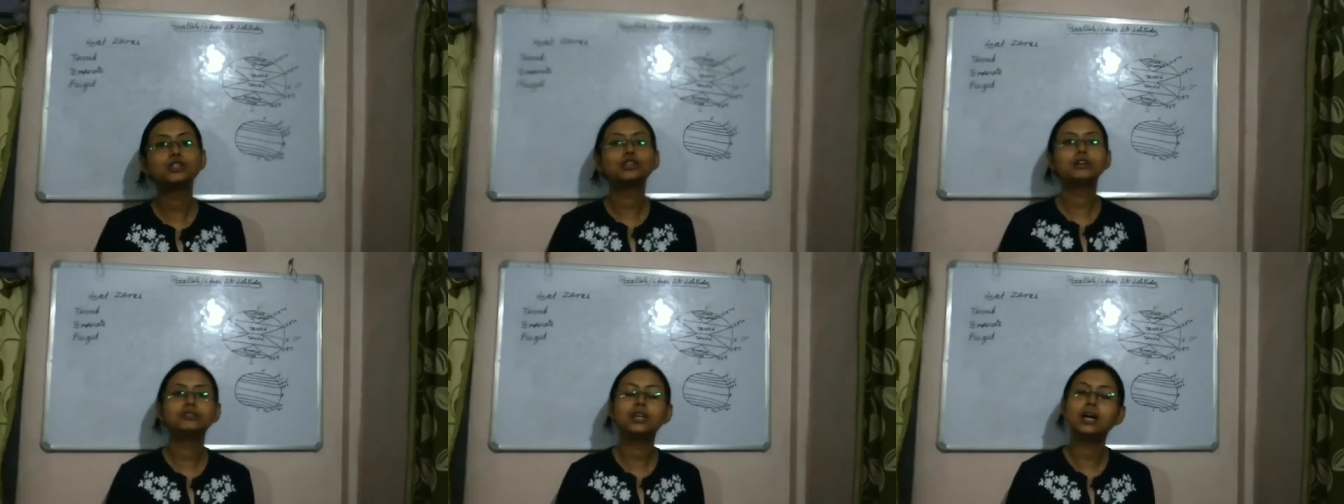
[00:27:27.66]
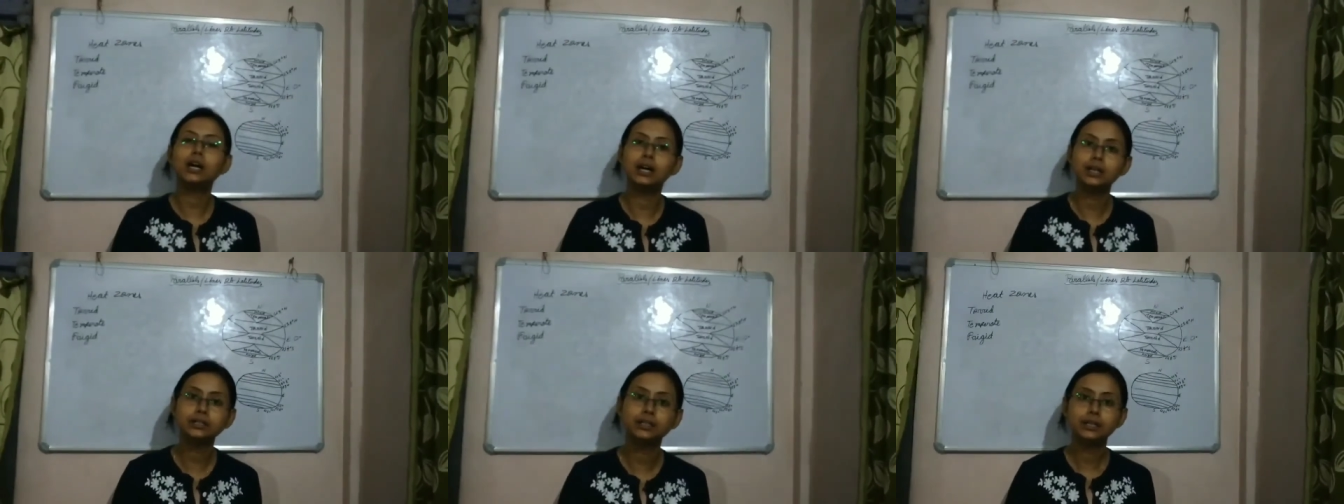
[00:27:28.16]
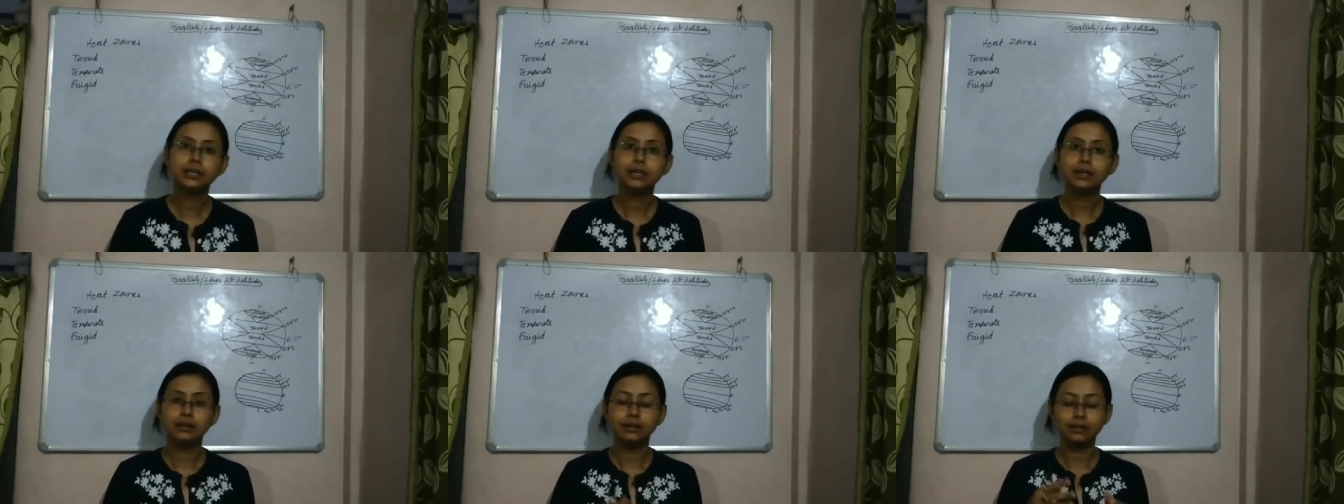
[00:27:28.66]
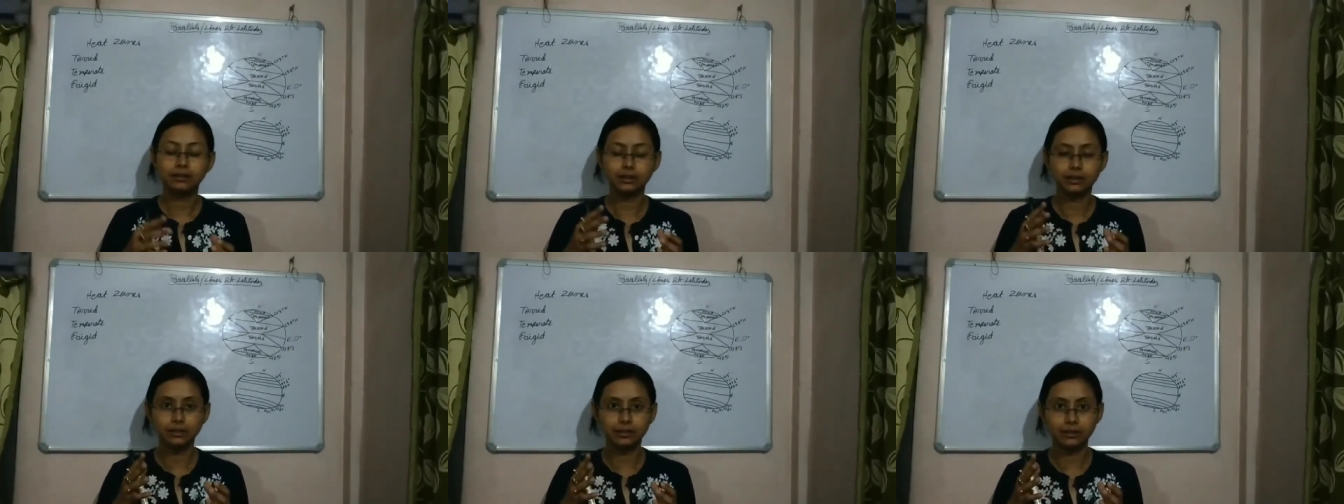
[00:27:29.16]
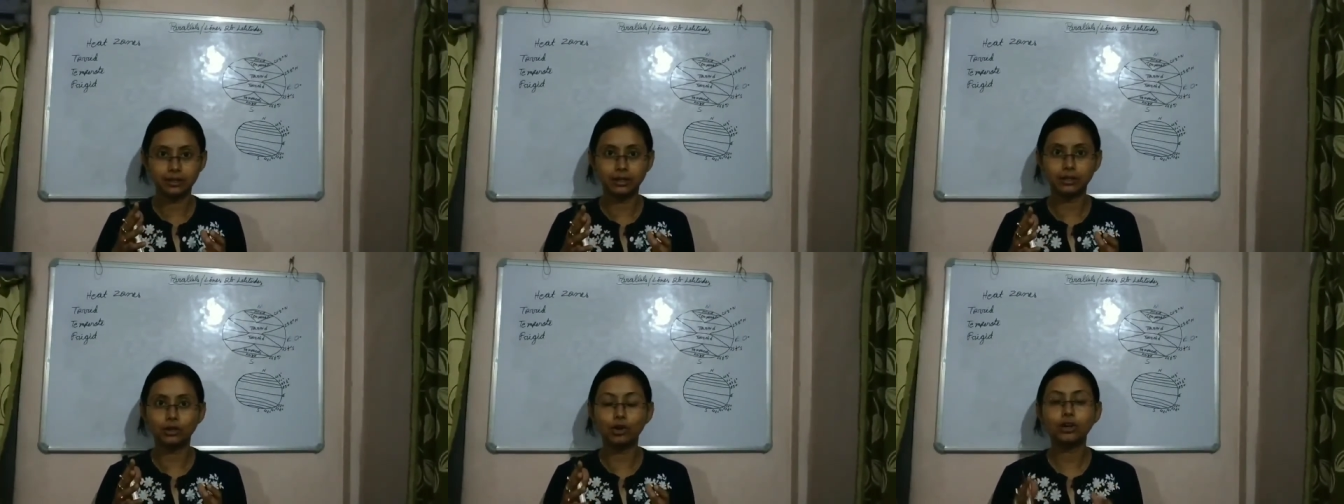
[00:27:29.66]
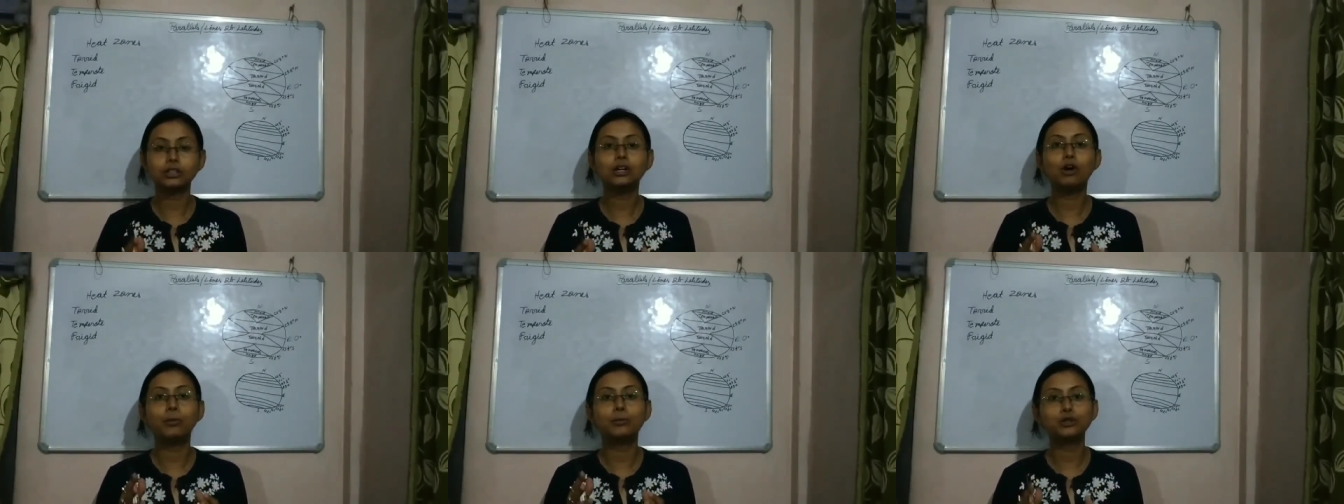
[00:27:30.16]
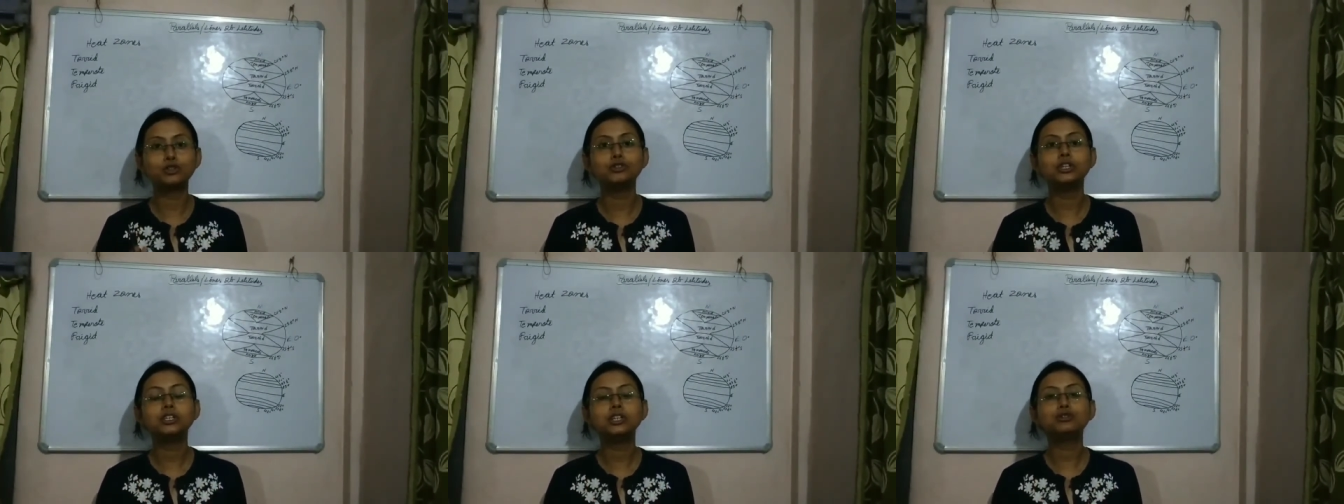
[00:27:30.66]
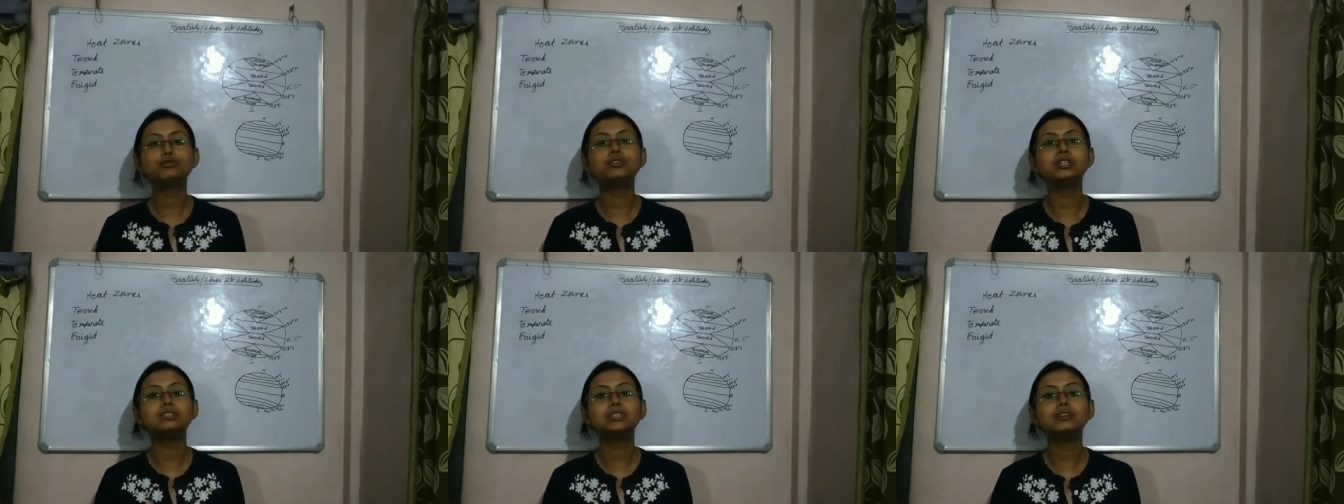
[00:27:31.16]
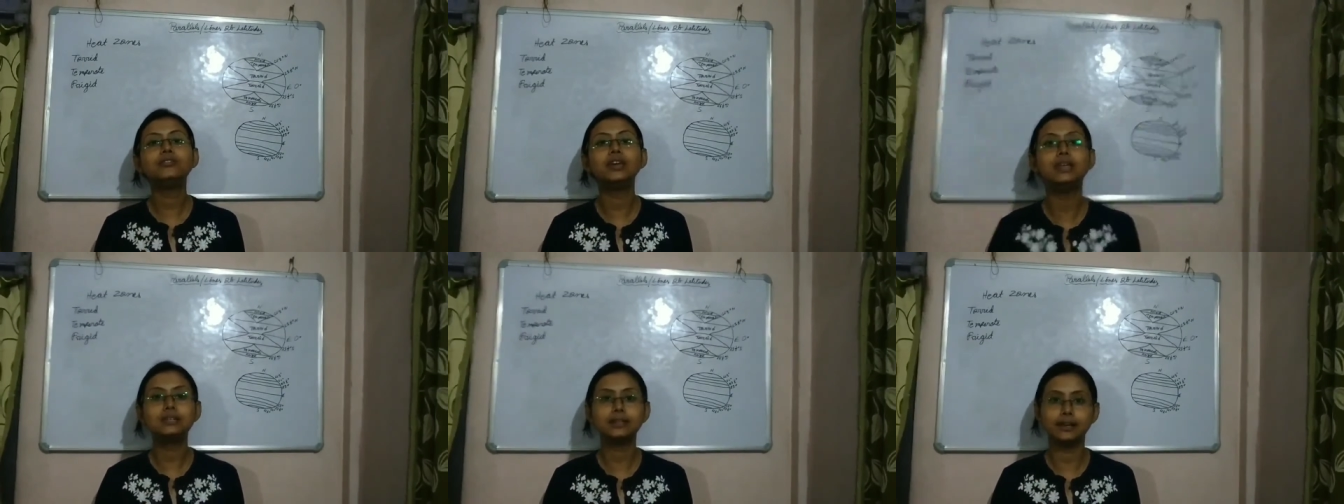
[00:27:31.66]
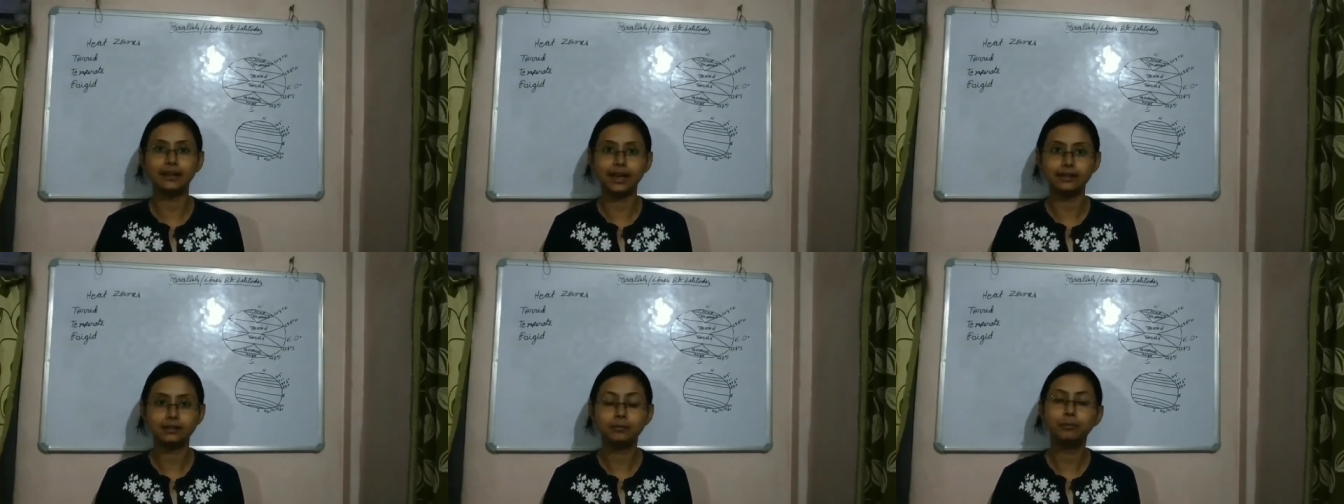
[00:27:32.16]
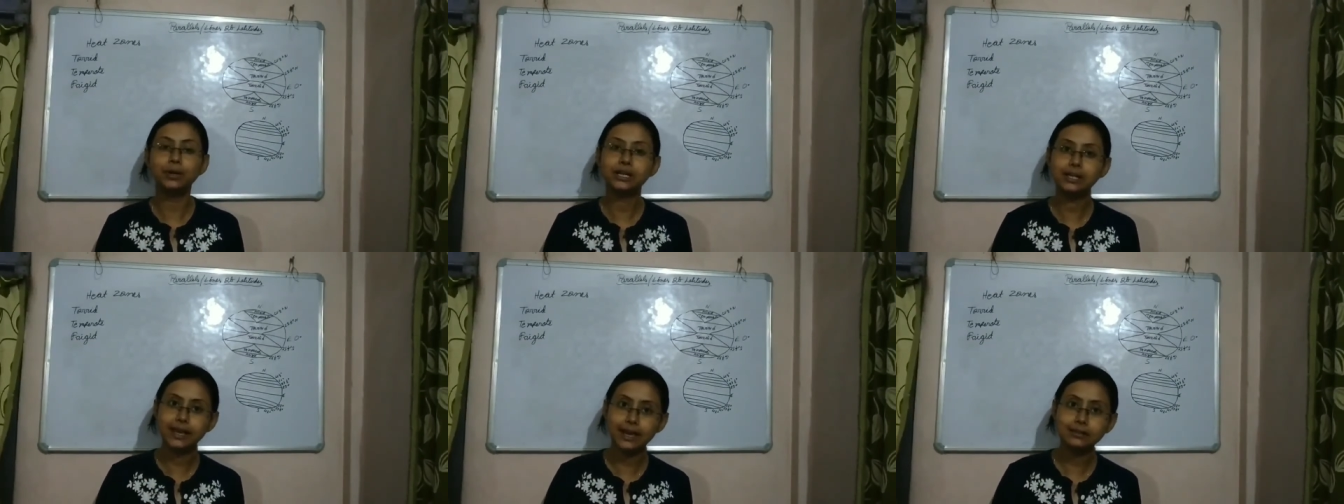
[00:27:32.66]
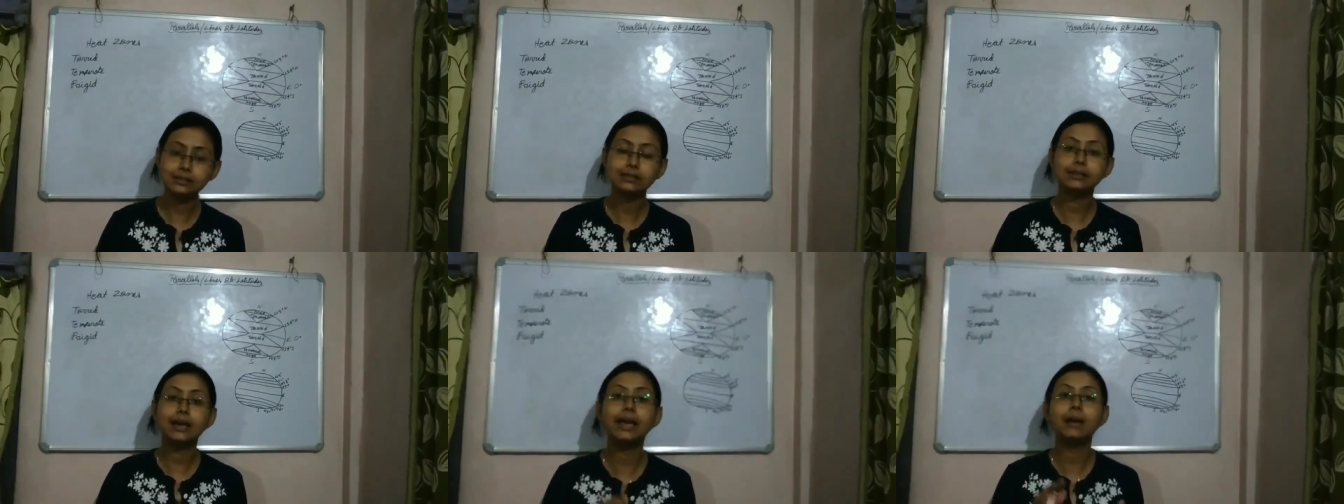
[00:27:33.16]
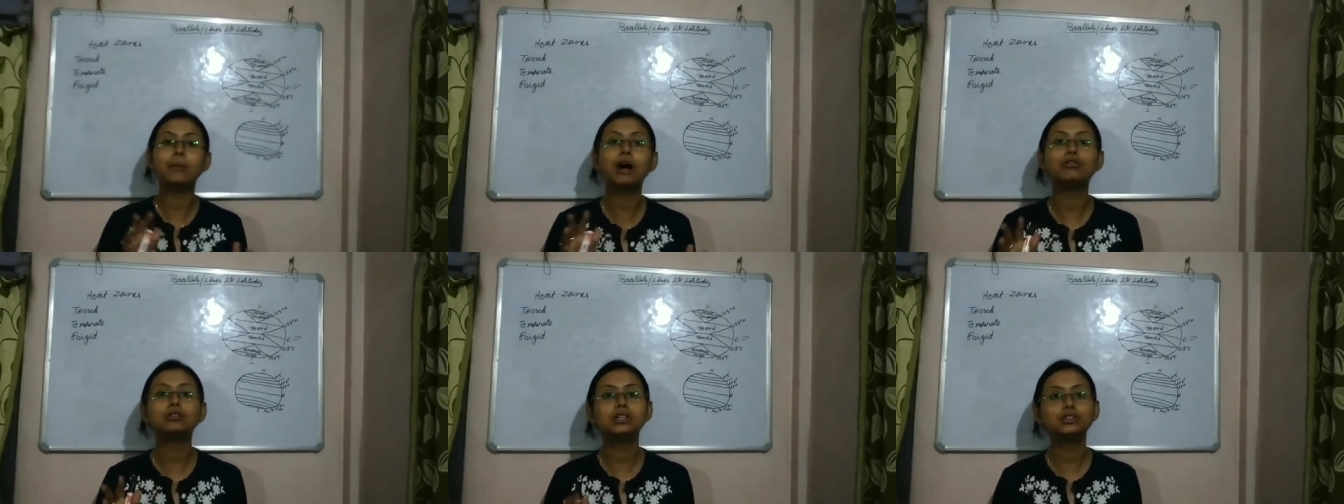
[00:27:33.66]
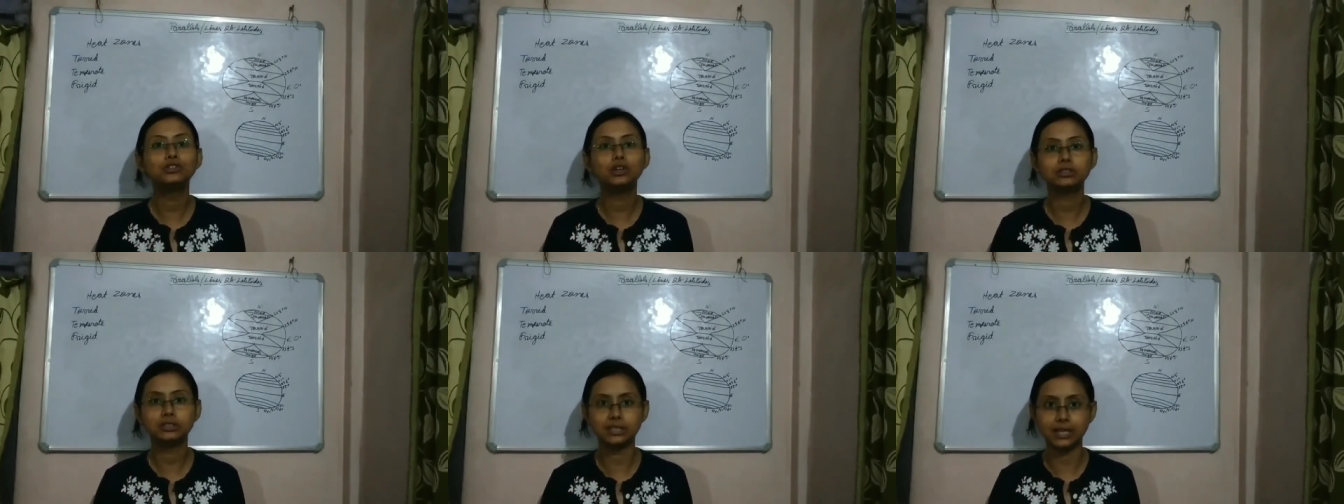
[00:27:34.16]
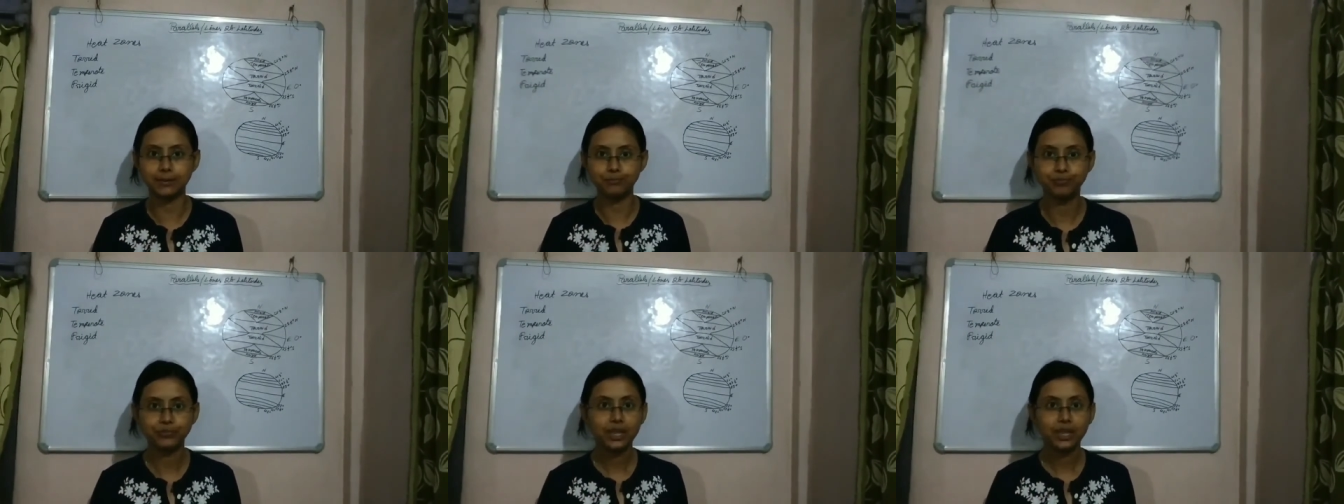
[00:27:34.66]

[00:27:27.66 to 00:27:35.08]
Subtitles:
of the earth got the opportunity to receive heat and light, but yet the amount is not same.